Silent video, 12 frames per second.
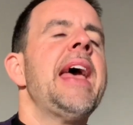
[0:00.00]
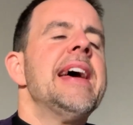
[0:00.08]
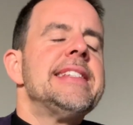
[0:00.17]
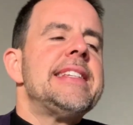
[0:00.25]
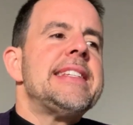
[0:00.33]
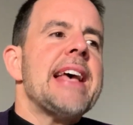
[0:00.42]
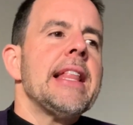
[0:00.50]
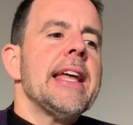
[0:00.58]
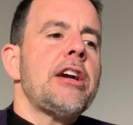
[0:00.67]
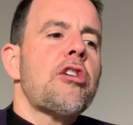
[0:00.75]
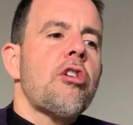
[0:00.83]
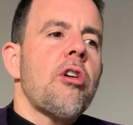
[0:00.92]

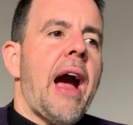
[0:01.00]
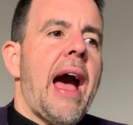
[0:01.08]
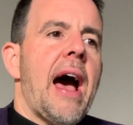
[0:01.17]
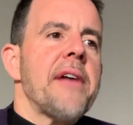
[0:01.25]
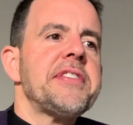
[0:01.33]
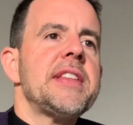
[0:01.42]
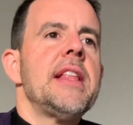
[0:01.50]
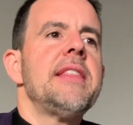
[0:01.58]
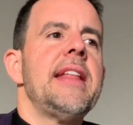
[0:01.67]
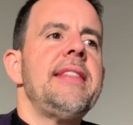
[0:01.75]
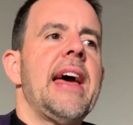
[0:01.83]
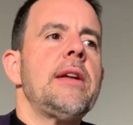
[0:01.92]
selling crafts
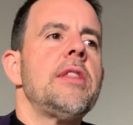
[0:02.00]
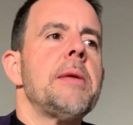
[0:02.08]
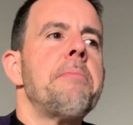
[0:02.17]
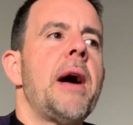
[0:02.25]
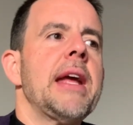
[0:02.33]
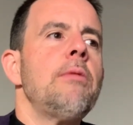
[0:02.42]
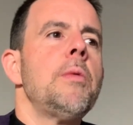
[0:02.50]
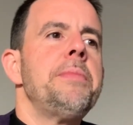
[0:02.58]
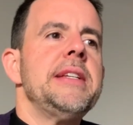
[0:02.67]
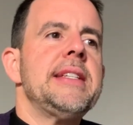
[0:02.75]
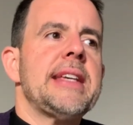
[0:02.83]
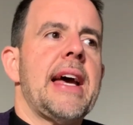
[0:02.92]
that then the money will
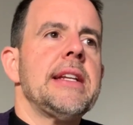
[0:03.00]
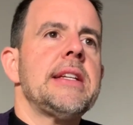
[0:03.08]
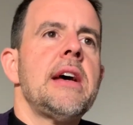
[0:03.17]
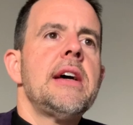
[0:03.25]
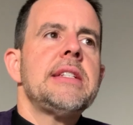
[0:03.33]
be sent